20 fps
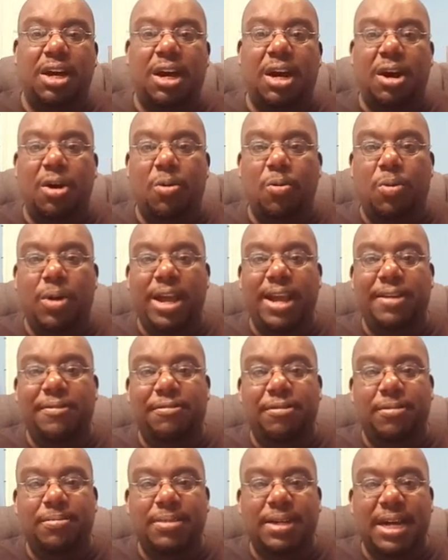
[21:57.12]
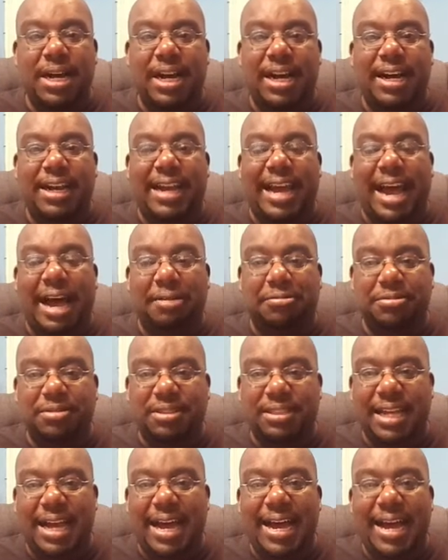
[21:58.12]
away from God,
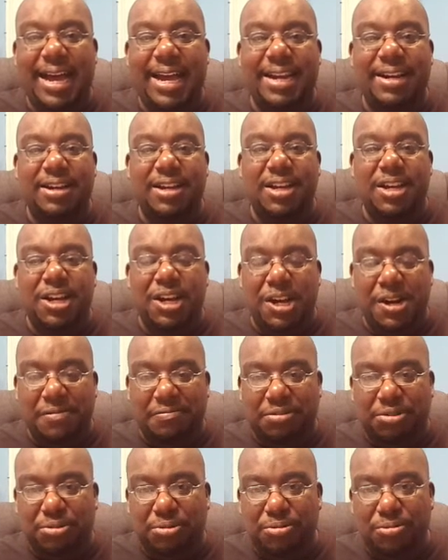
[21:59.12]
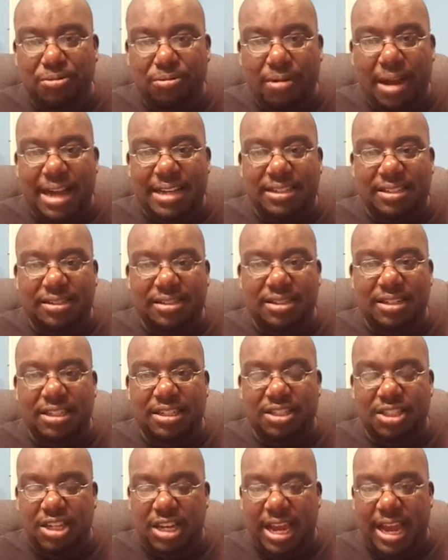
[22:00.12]
outside of true
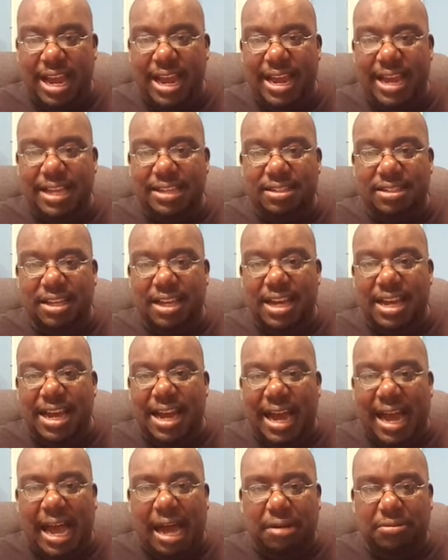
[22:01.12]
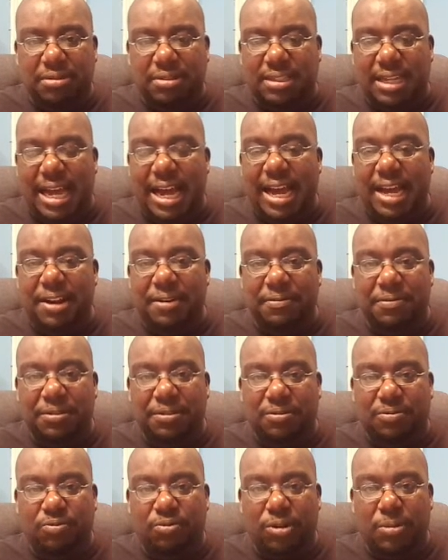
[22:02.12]
righteousness. You ask outside
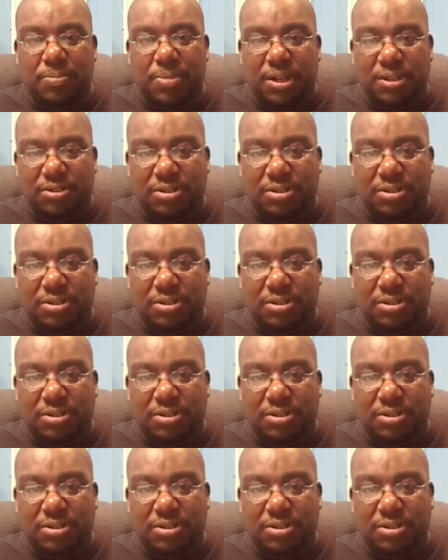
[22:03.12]
of from the